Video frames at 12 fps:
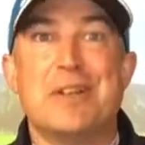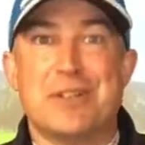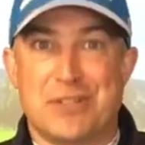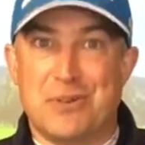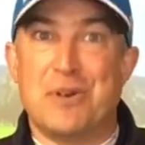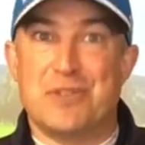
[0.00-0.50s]

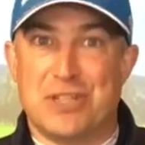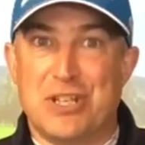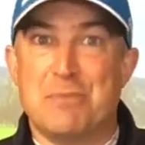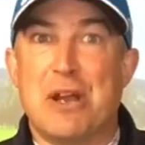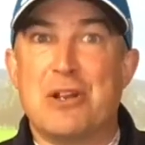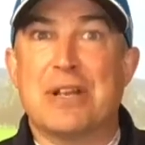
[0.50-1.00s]
So obviously
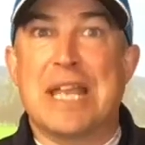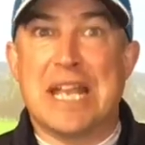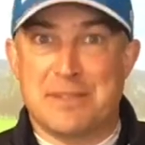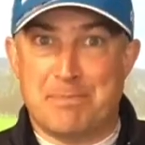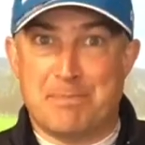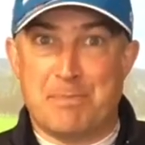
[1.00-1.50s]
you might not get
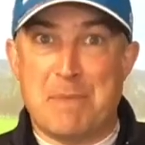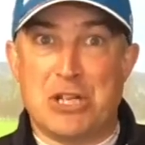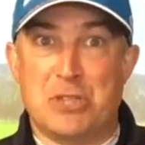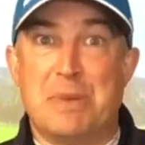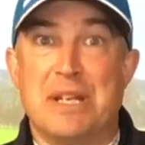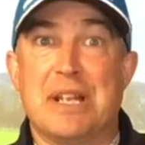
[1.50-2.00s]
as
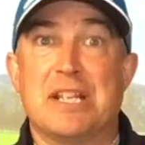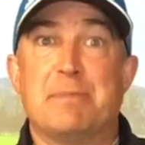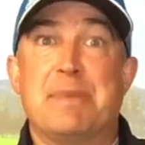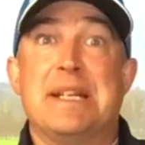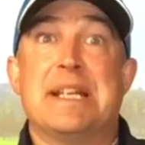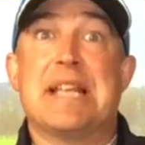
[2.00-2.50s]
much
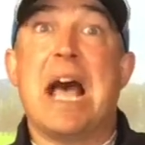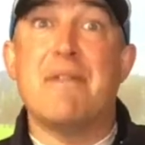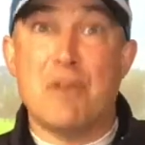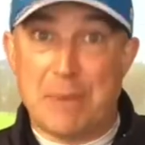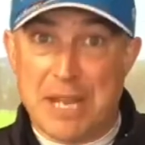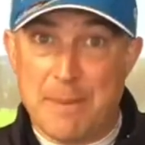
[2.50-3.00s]
spin as
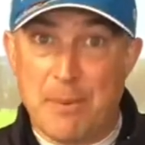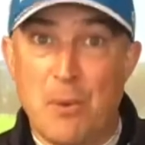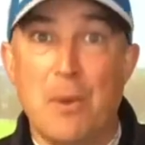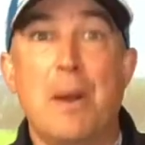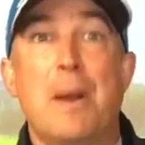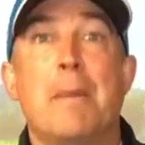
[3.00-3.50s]
other
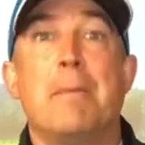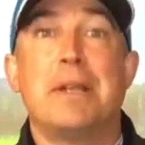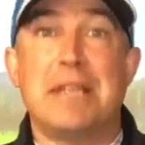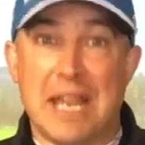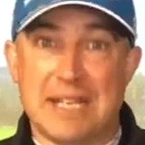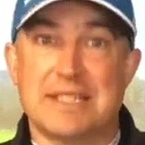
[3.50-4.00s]
people,
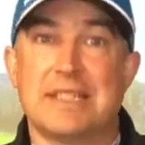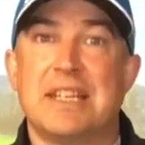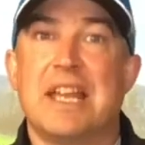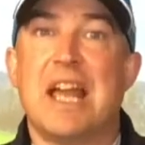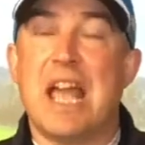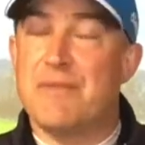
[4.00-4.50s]
but yes,
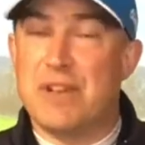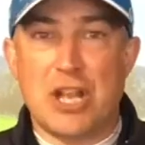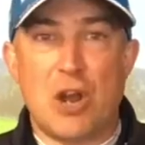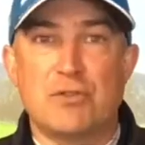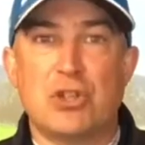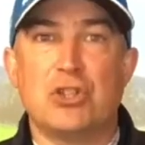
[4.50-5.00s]
yeah, every
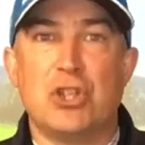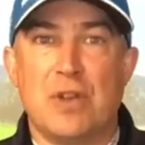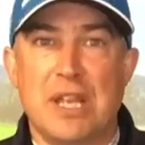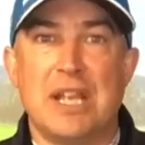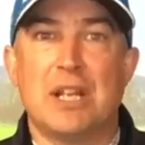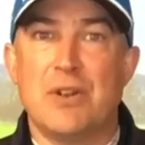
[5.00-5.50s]
golf shot you
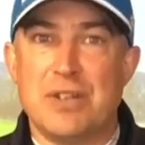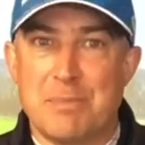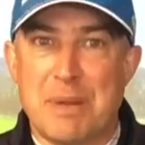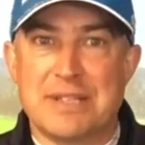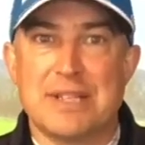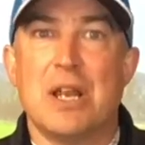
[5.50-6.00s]
hit, including the
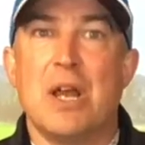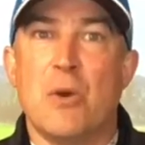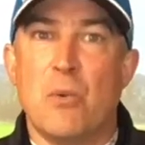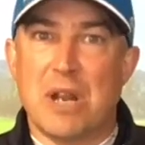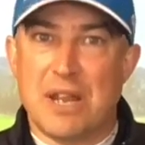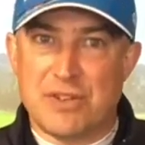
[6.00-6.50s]
putter,
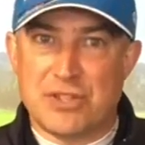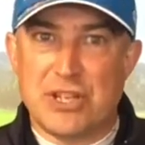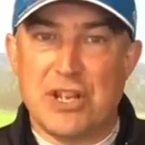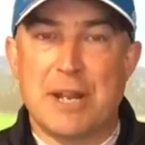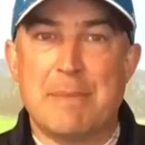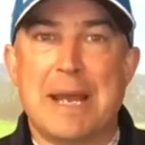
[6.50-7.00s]
will have a
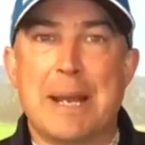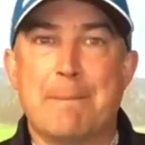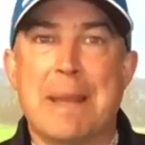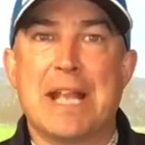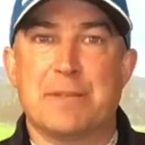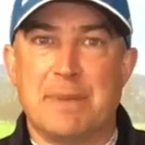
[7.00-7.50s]
certain amount
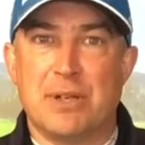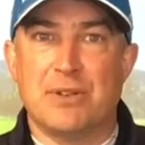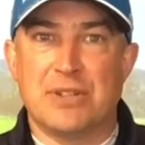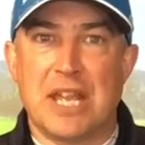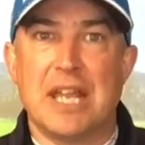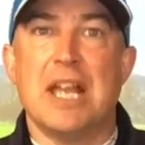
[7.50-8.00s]
of backspin
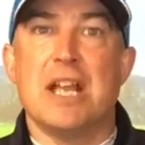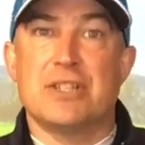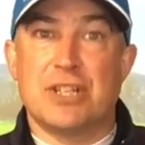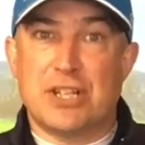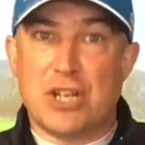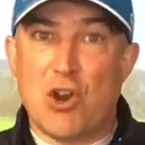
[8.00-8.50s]
on, yeah?
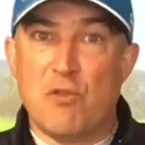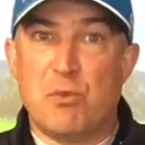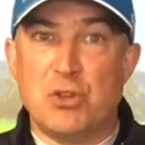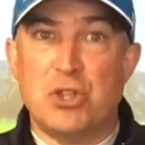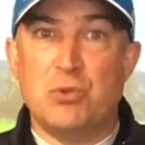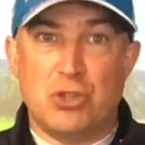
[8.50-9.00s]
So the golf
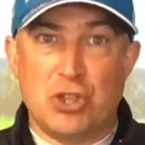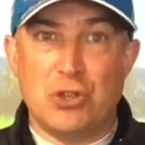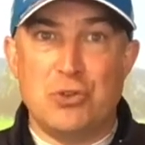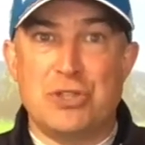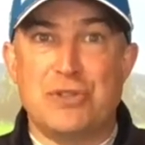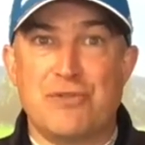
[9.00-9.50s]
ball you
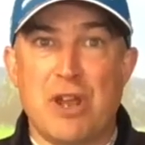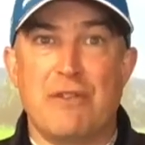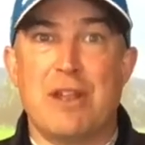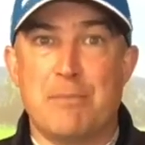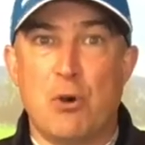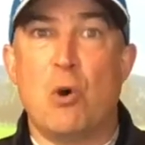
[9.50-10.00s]
choose is
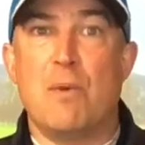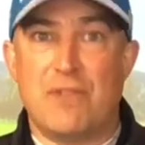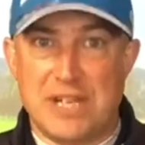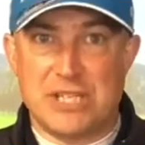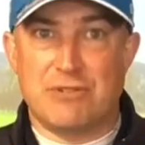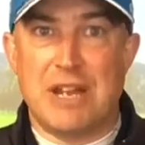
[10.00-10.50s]
very important
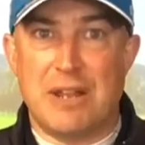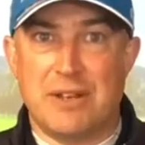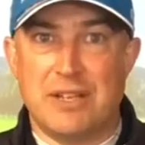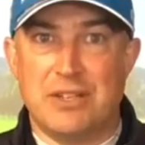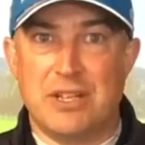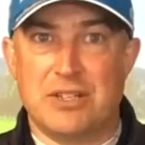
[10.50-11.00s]
for these
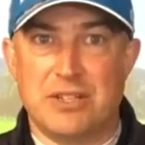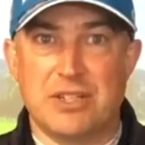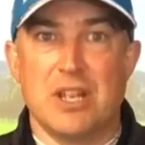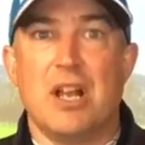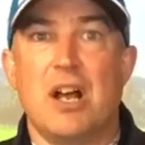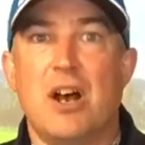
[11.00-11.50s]
ground
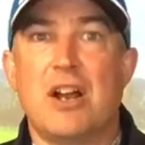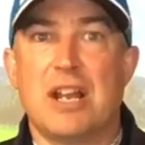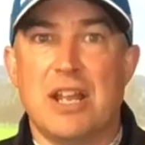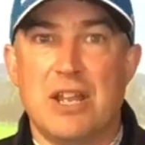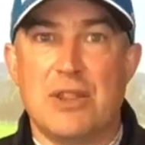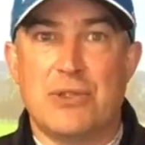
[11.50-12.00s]
conditions. I'm going
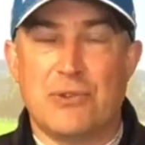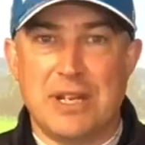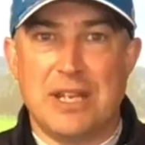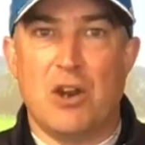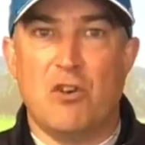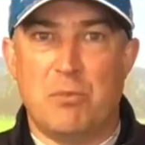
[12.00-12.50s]
to hit
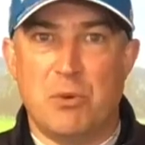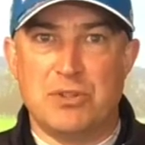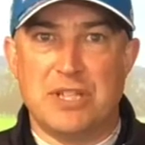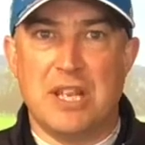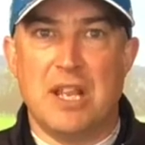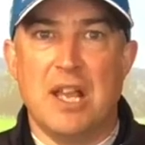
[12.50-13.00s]
3 golf
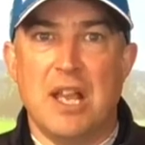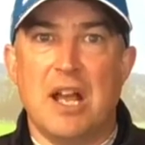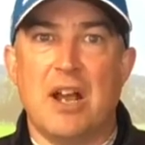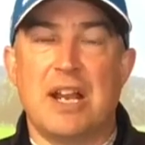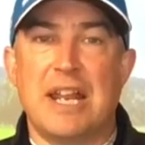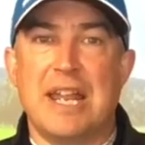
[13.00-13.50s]
balls here.
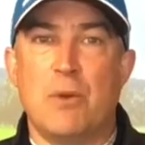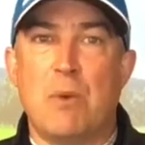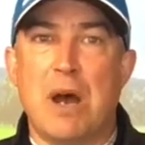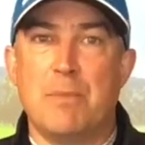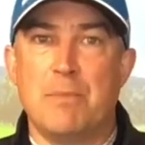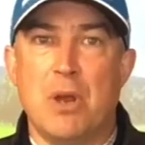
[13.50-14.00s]
I'm going to hit
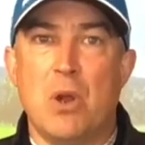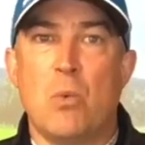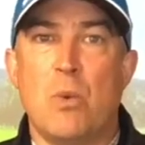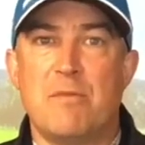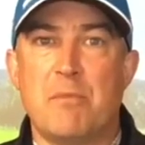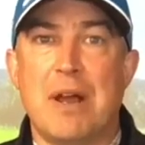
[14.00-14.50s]
one
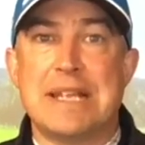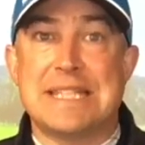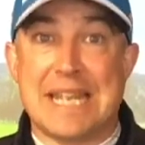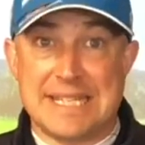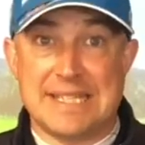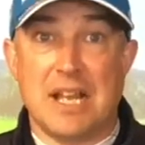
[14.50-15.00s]
with my
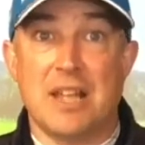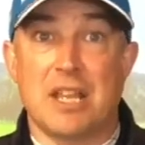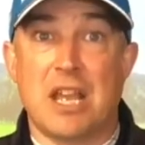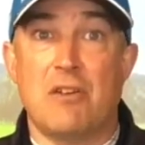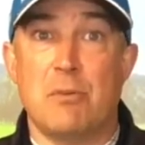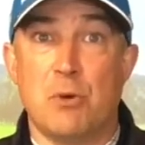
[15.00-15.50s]
Z-Star,
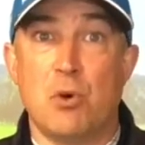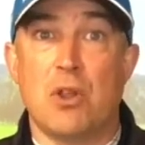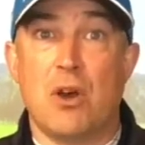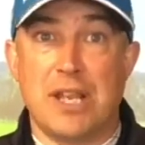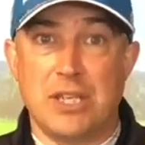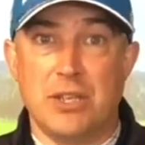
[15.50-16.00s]
the current ball
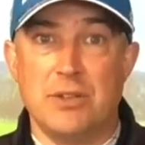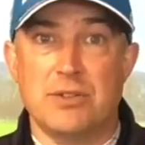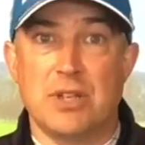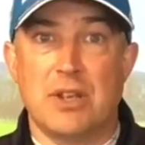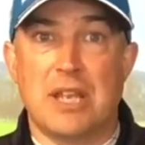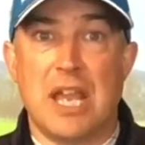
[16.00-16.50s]
that I
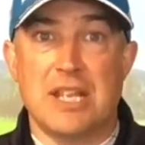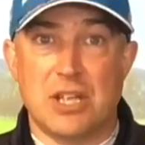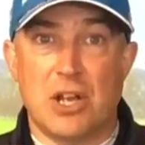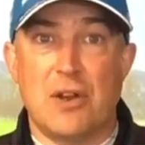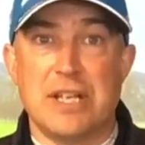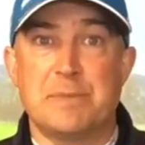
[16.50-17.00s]
use, okay? It's a
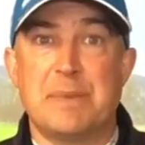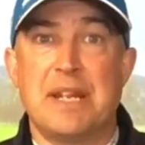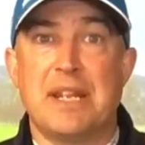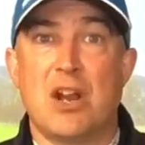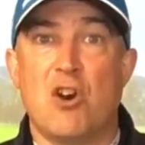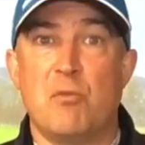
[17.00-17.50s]
high
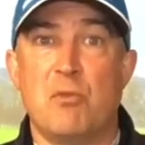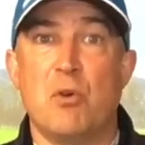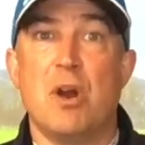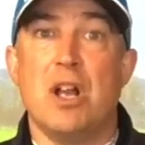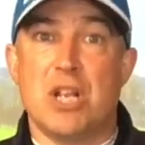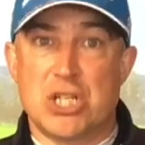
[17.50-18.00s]
spinning golf
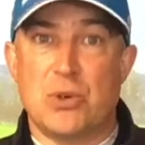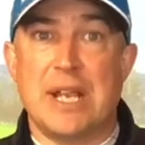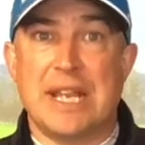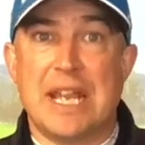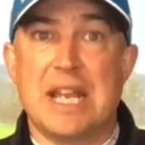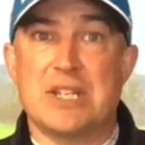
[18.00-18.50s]
ball, so
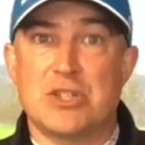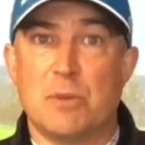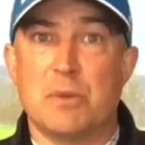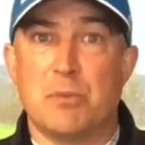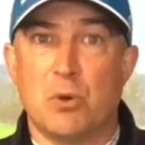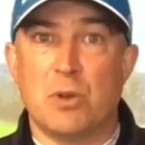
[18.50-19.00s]
I can
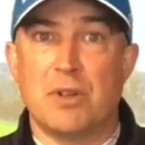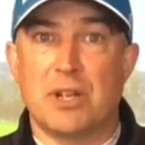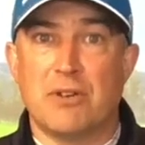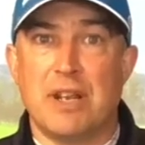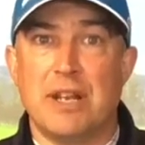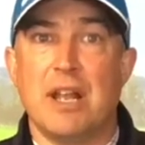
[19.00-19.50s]
stop the ball on the
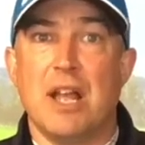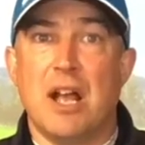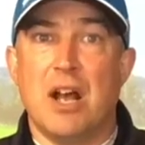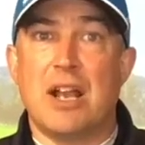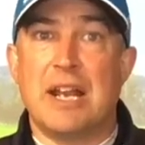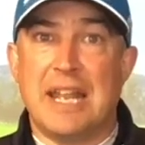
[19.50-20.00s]
green.
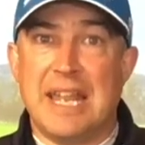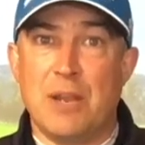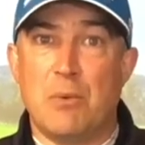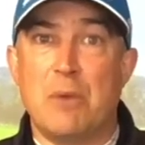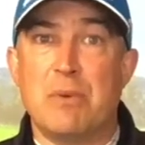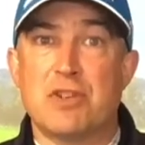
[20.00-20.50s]
I'm going to
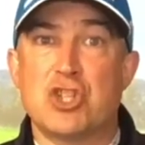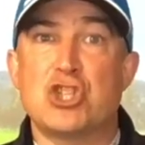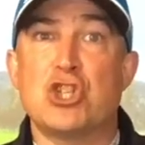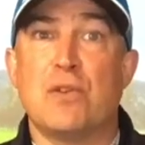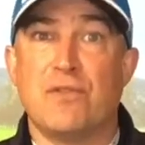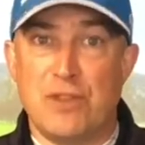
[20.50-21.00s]
hit one with a
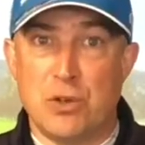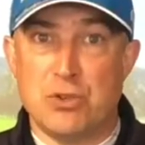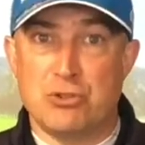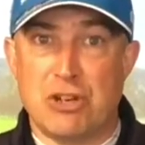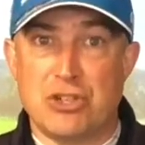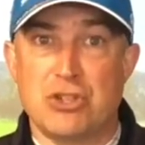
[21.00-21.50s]
soft feel,
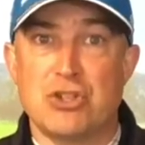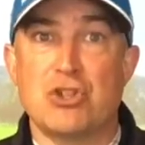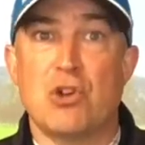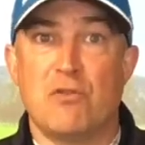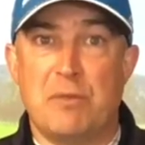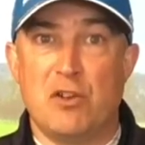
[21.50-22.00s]
Srixon
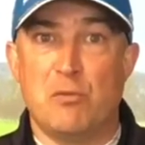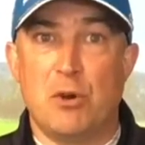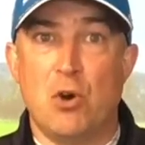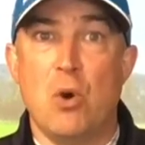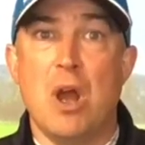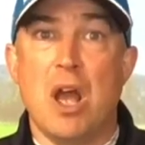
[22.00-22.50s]
soft feel
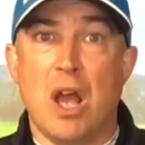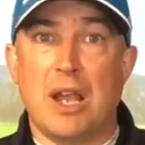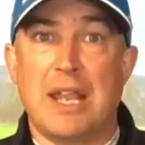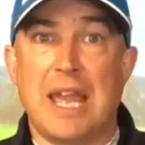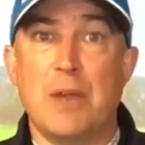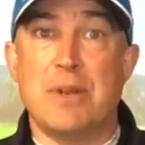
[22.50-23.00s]
ball,
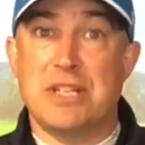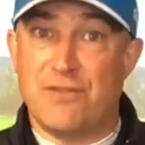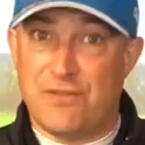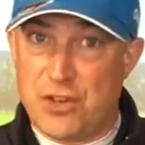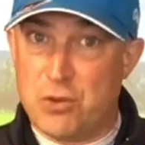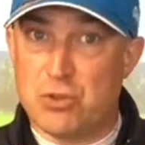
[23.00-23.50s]
okay, which it
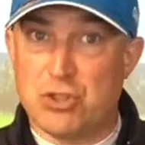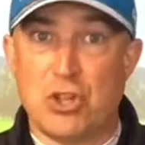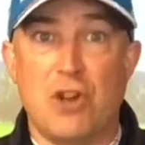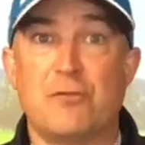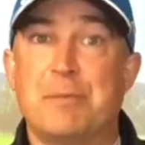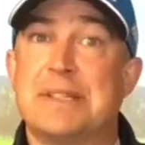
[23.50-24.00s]
feels
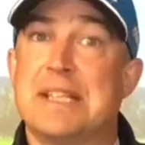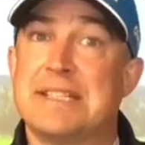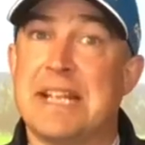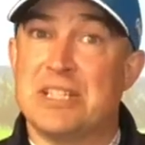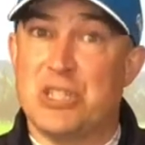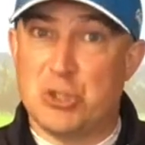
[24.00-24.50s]
soft but
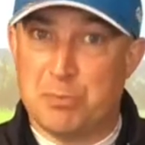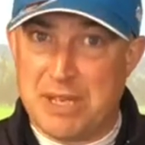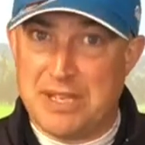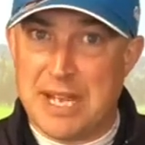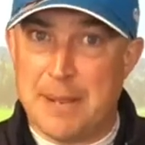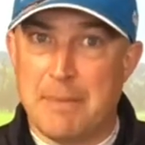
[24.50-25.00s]
doesn't actually
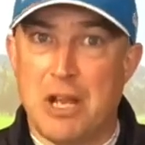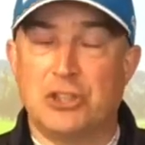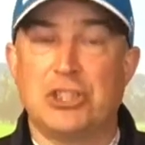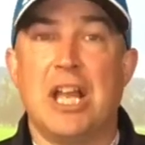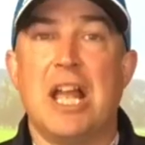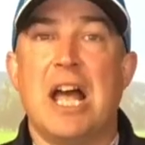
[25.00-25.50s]
spin that much.